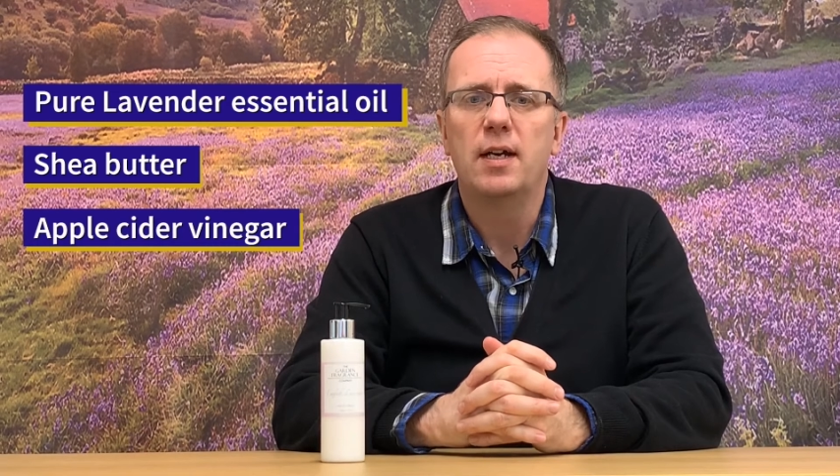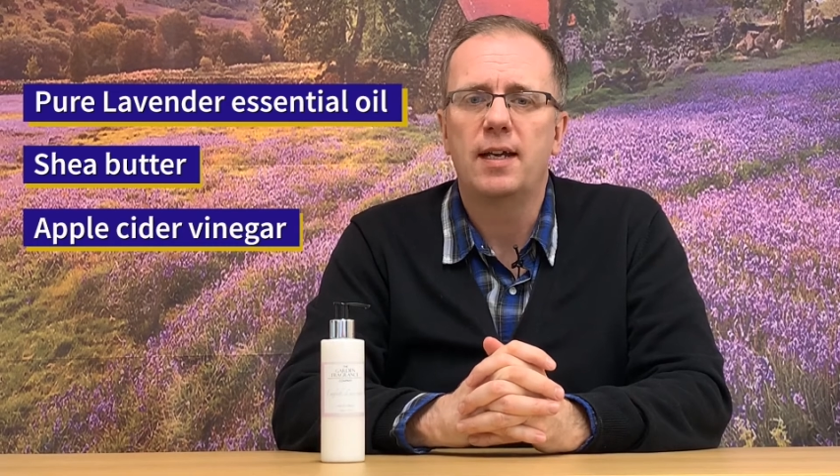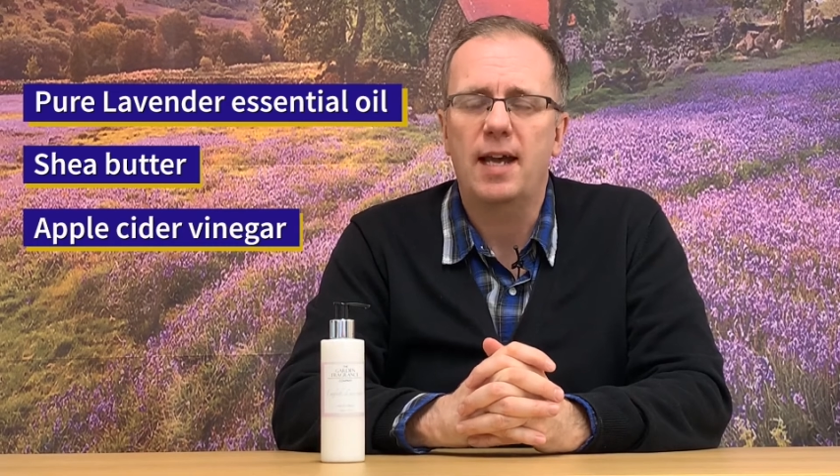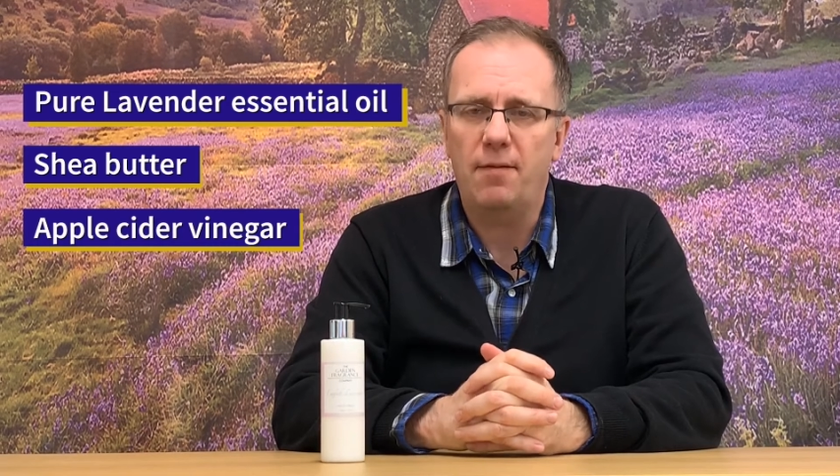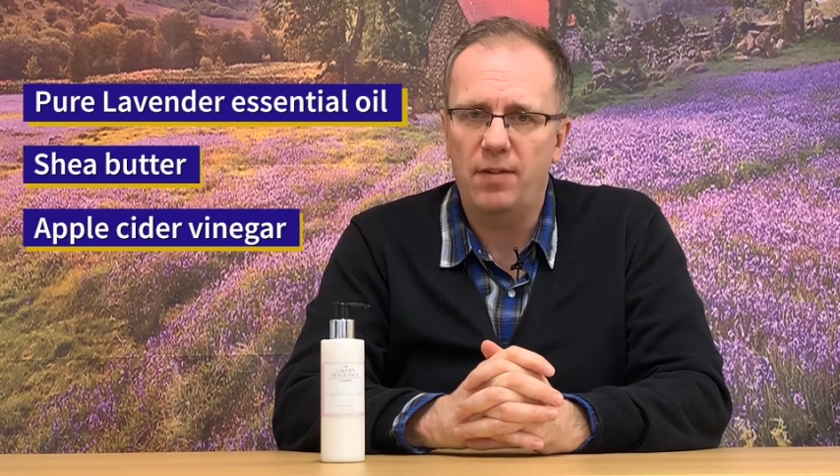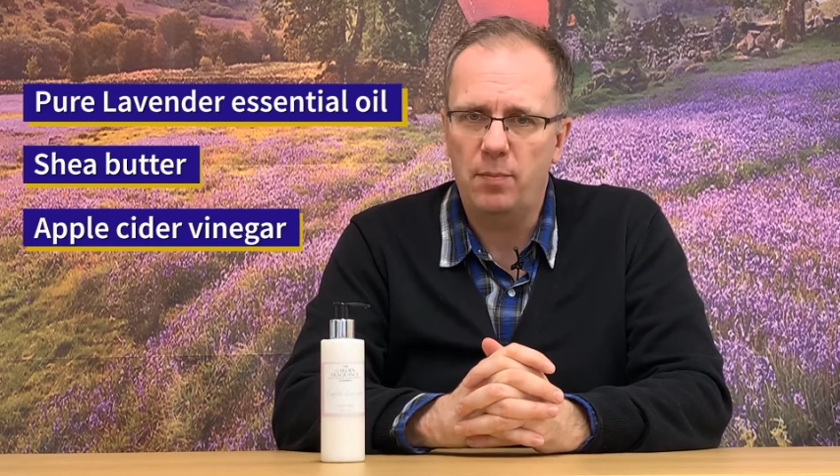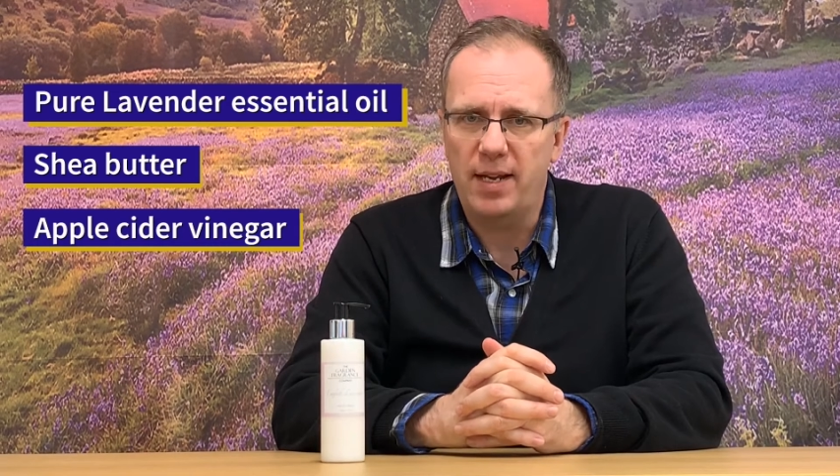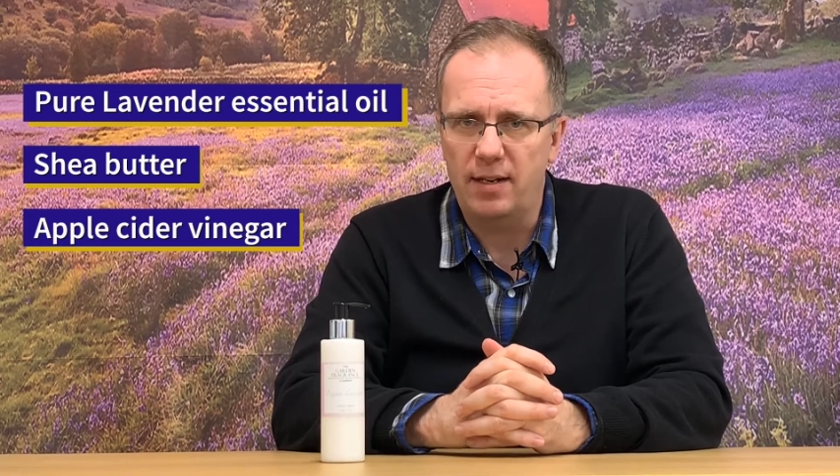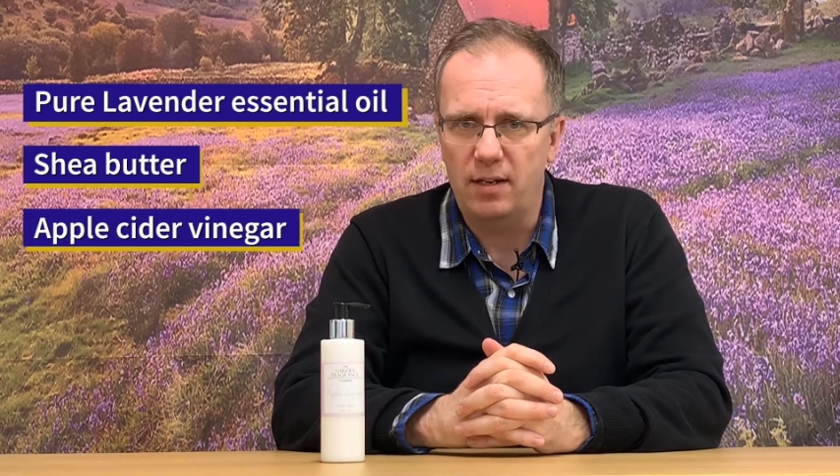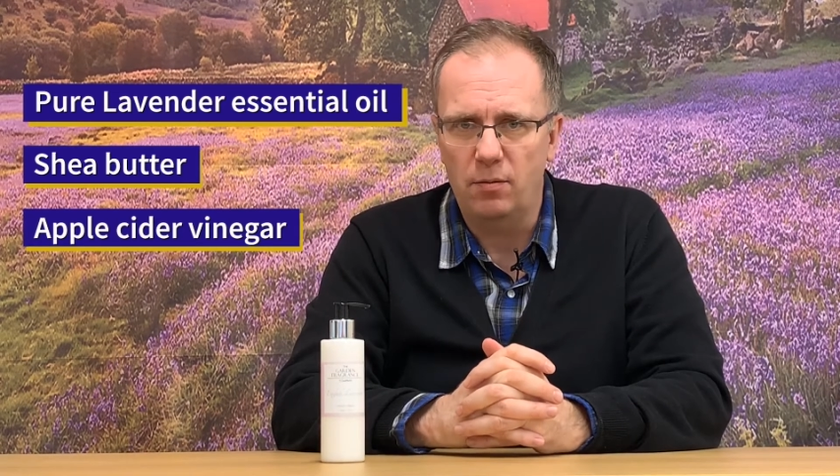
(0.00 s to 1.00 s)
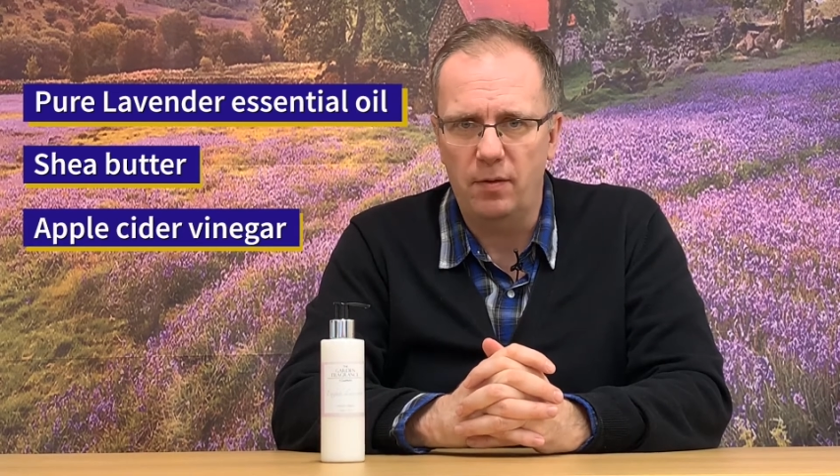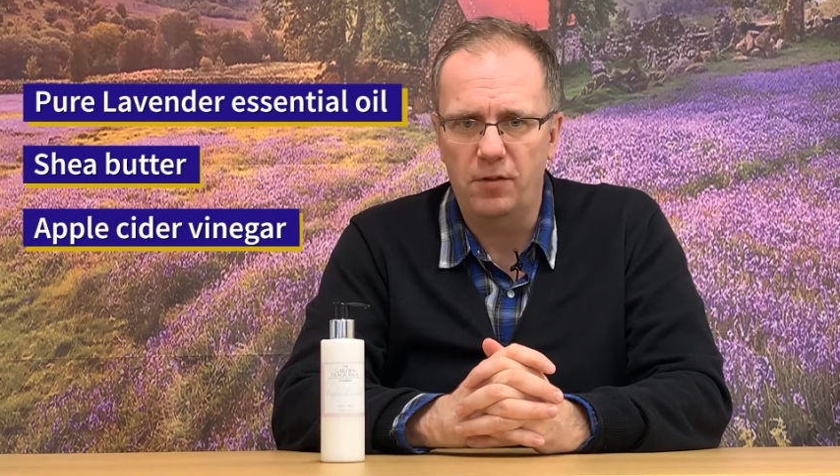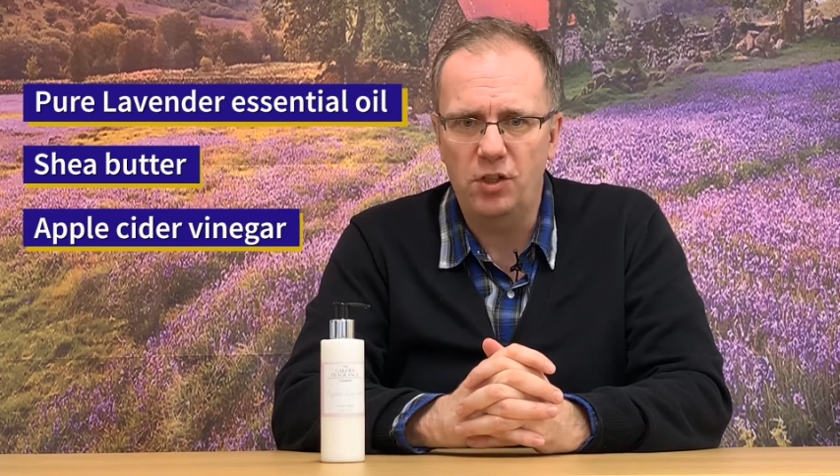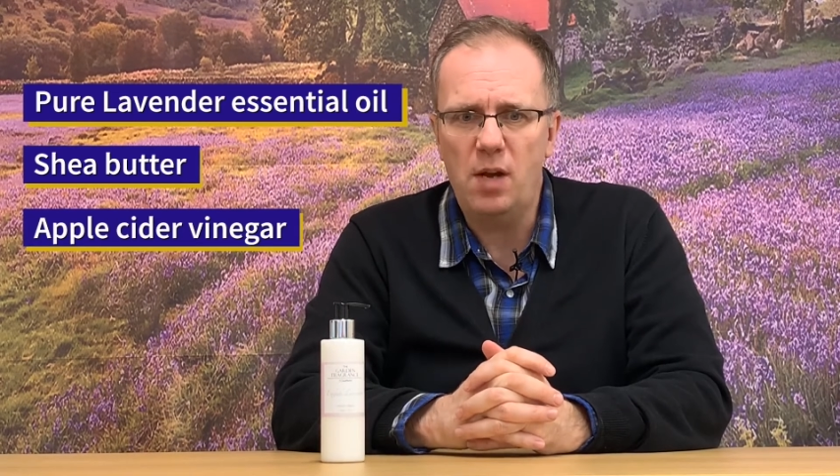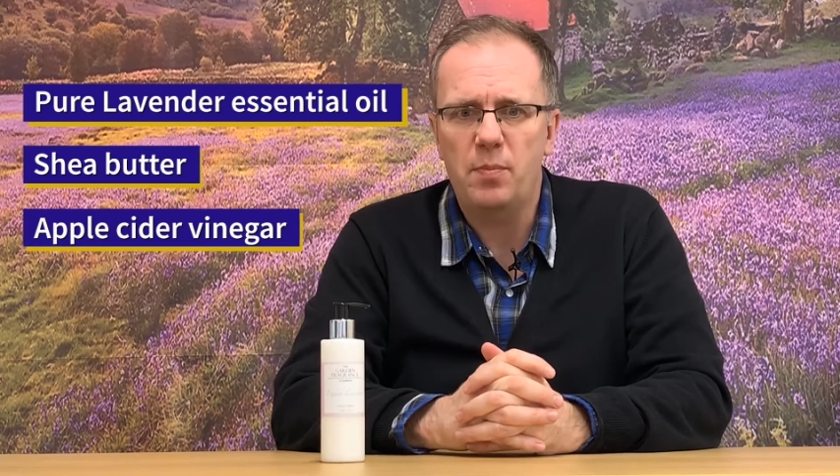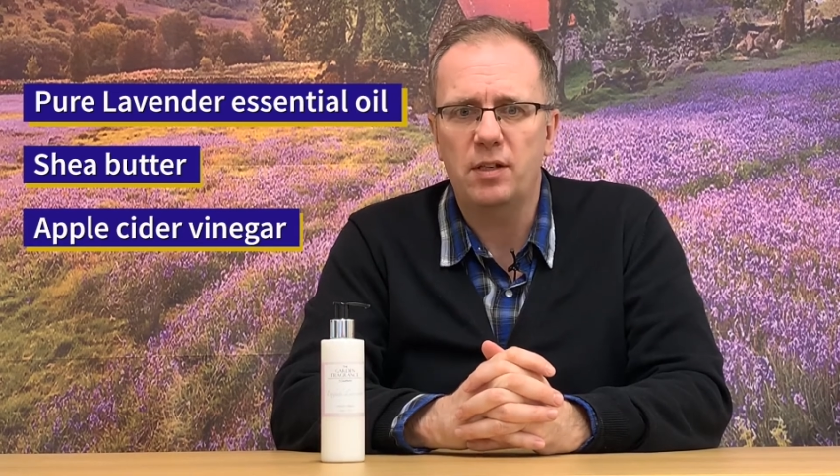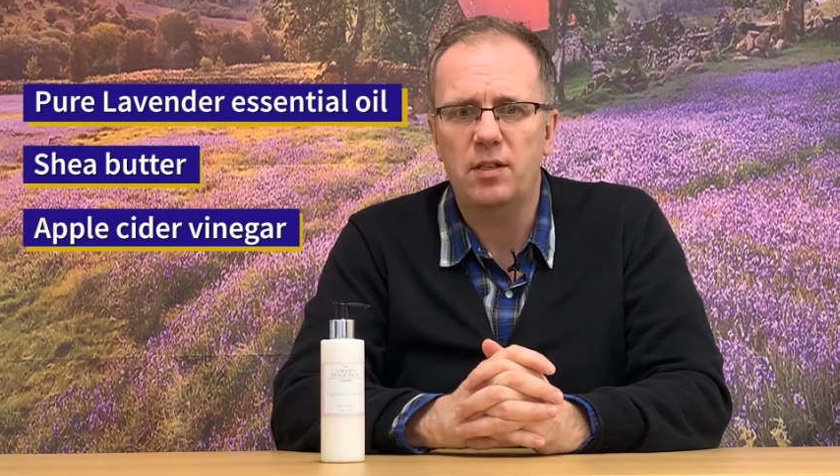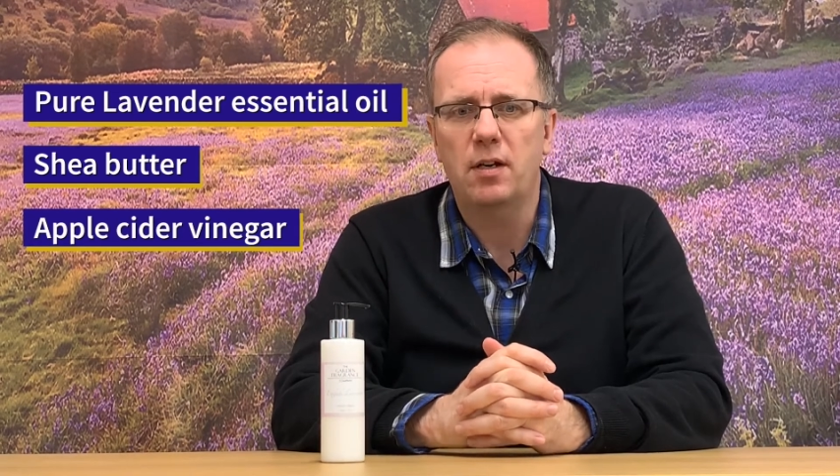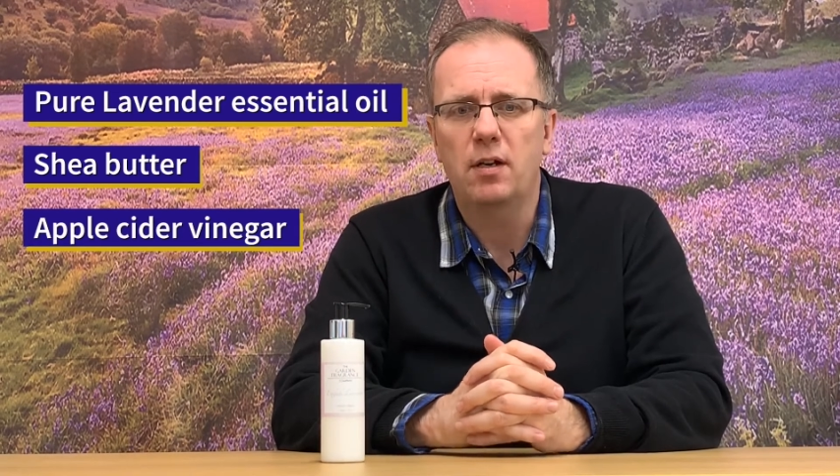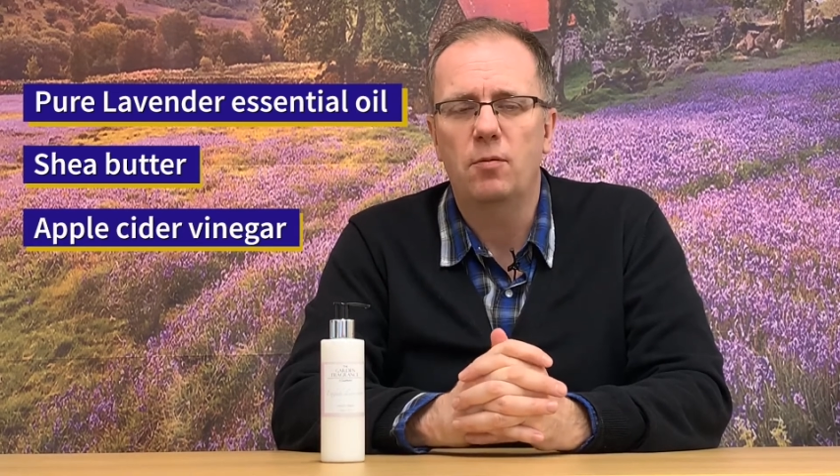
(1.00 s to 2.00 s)
carefully blended with shea
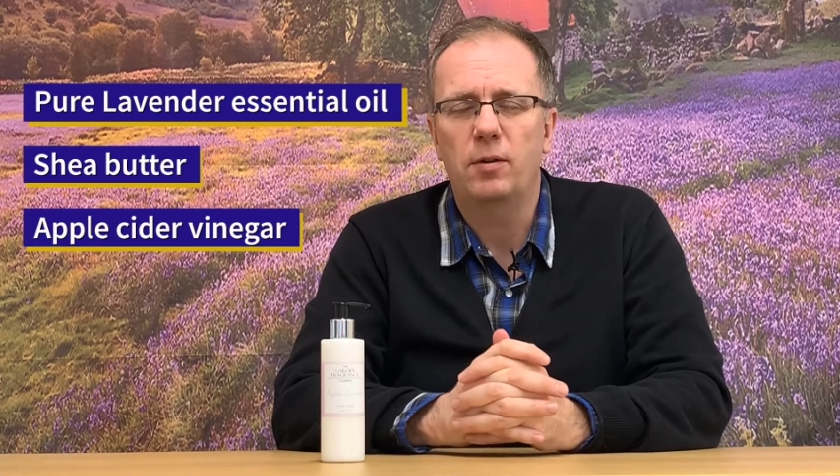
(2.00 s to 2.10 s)
butter